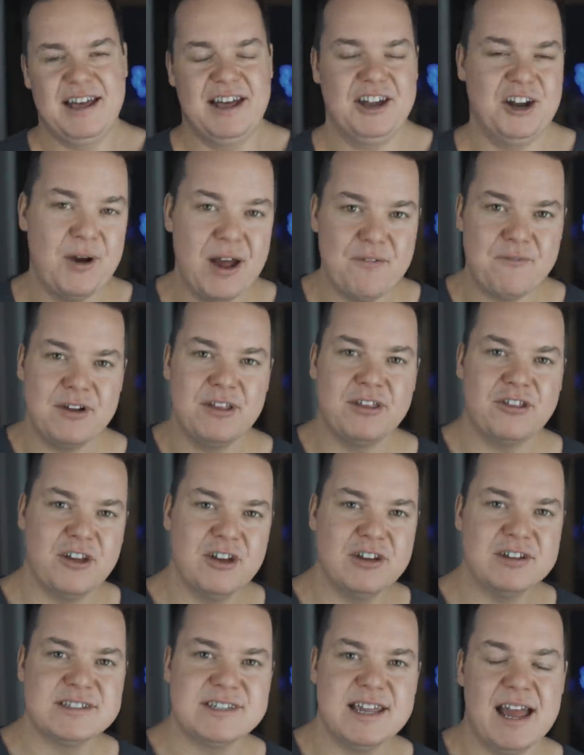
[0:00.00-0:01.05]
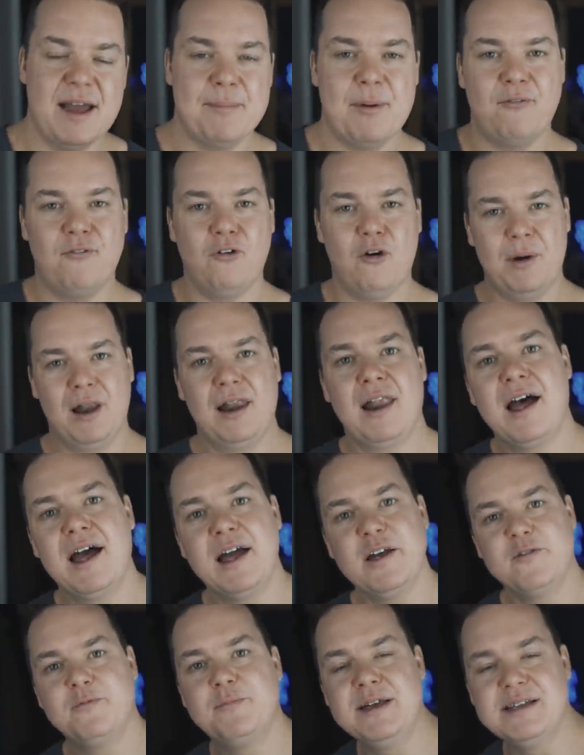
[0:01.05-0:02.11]
I know every Thursday I perform a
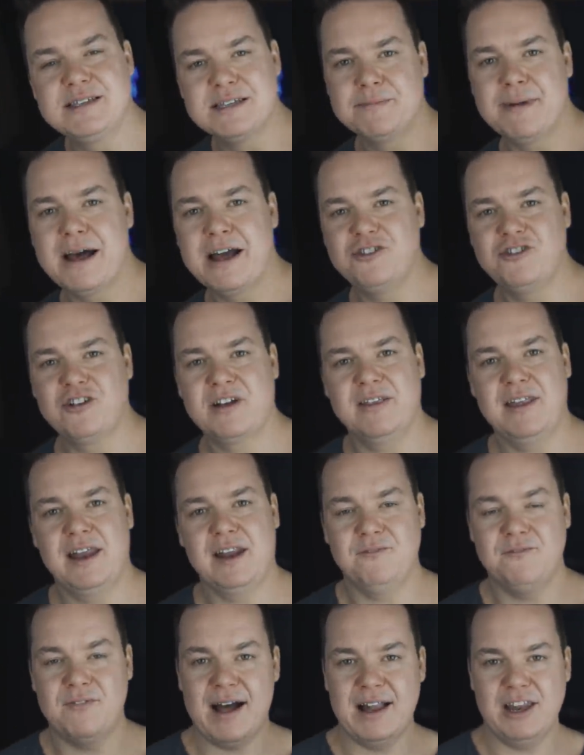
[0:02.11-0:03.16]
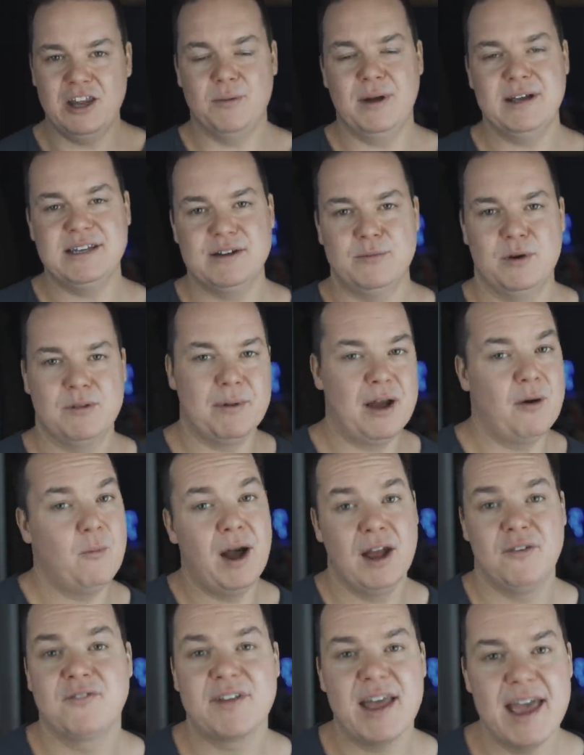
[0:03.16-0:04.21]
live piece of magic and then evaluate it with my
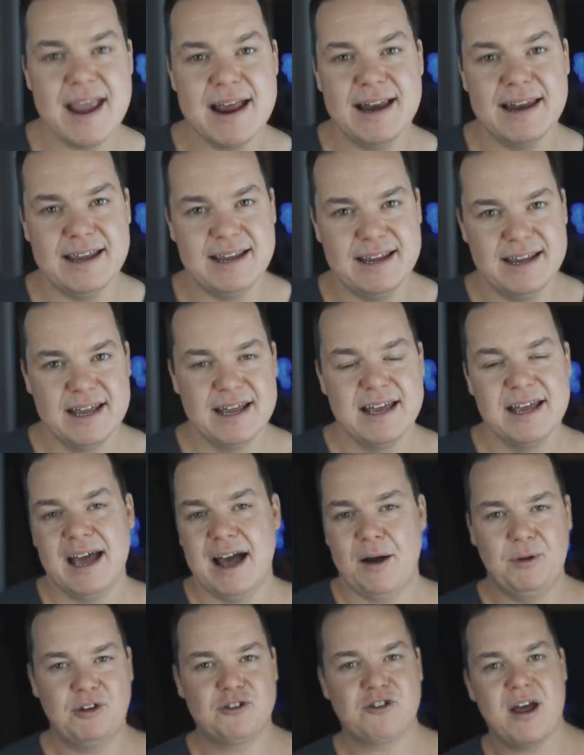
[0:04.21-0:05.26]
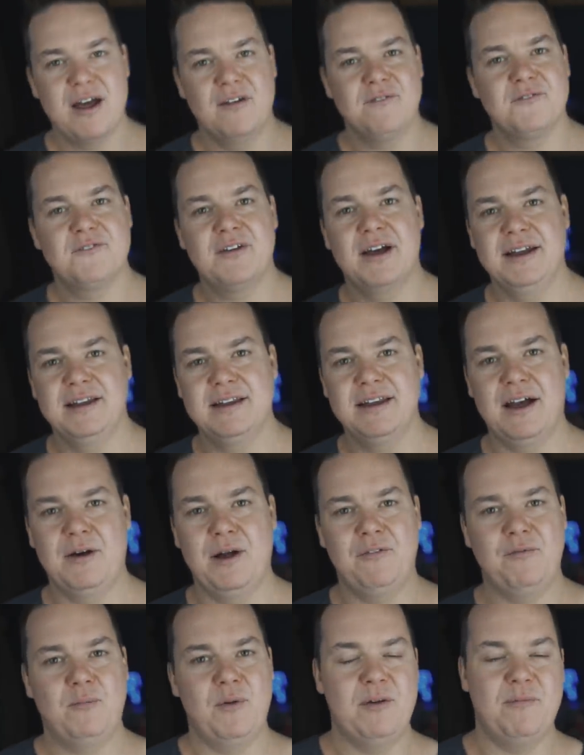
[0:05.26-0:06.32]
wife Kaylee, and we try and find out
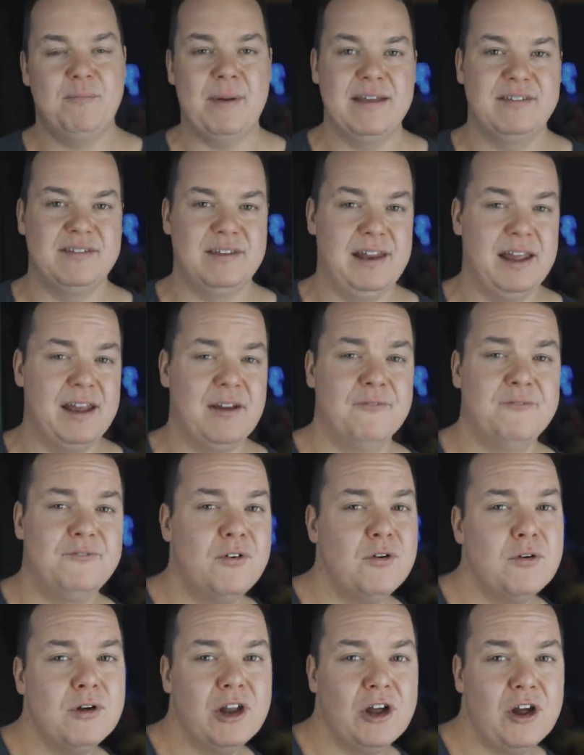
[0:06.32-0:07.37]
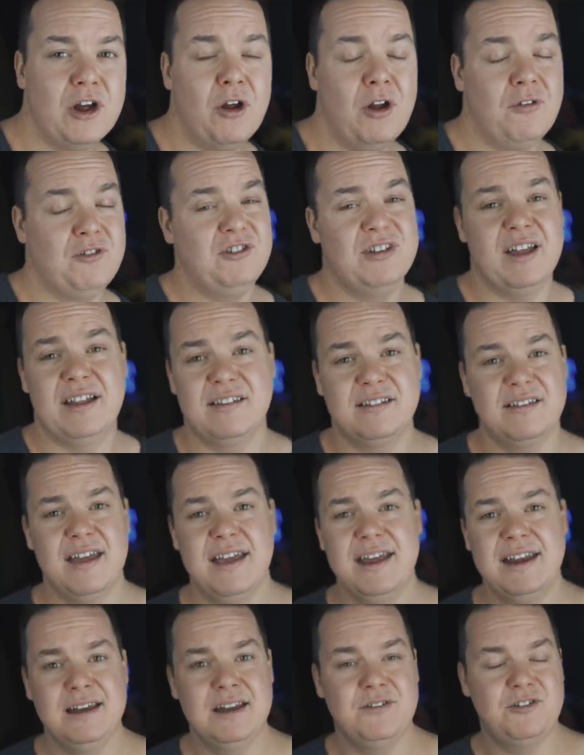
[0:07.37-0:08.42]
if we've basically fooled her, if she's
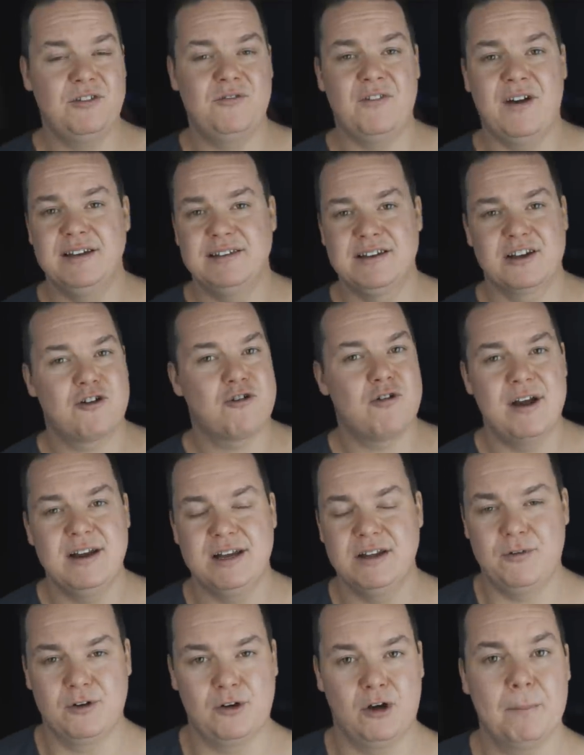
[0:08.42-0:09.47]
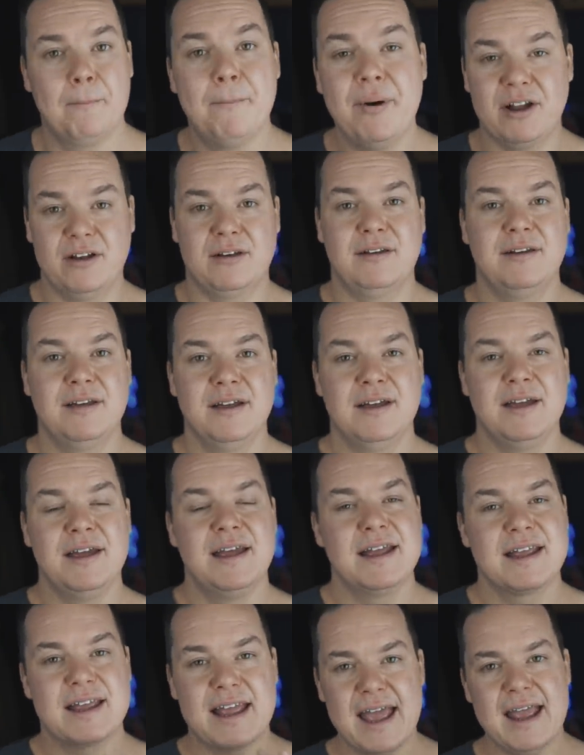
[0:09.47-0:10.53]
entertained, if she finds it creative or not. But
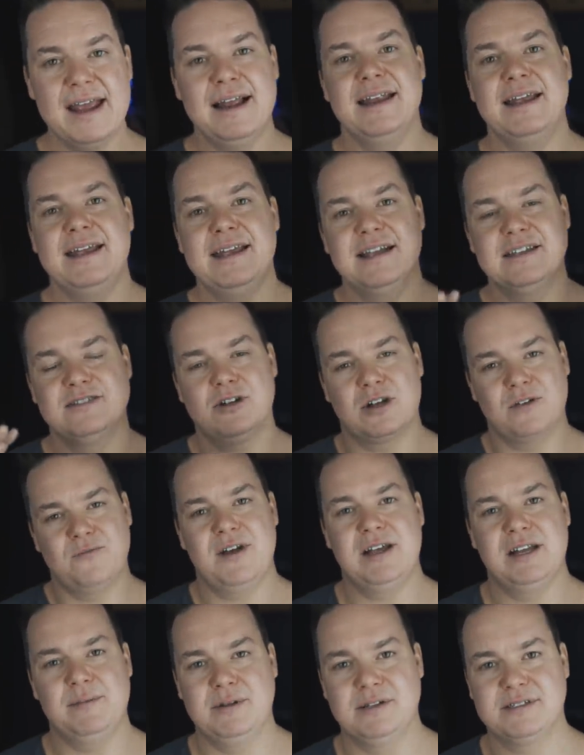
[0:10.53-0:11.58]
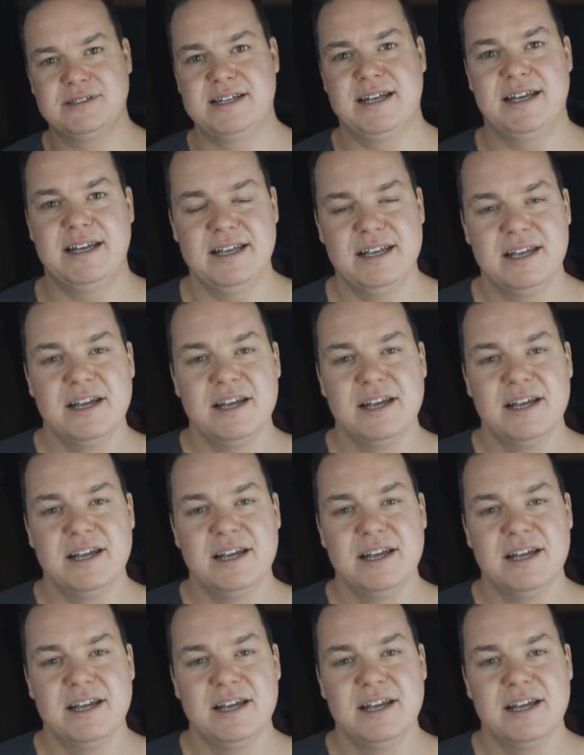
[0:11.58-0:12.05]
Kaylee is not available today.